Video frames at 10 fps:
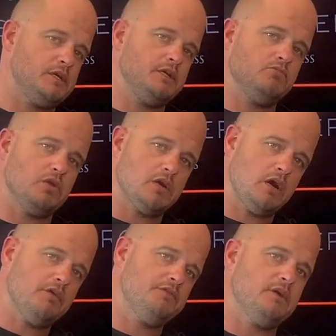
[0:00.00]
I need more
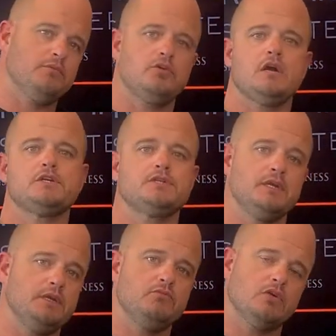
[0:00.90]
coffee, I'm crashing, I
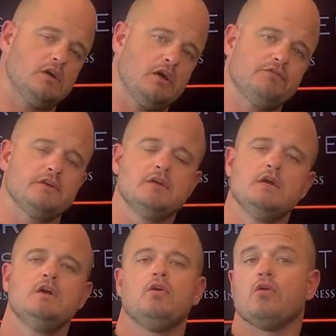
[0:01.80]
need more coffee,
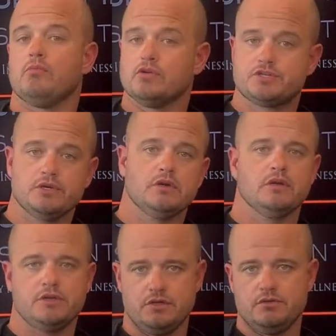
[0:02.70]
or more sugar,
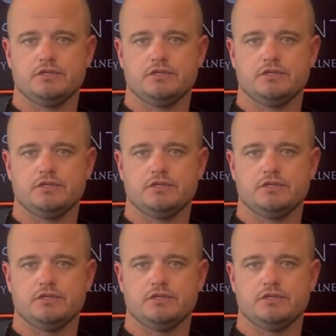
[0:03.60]
and you do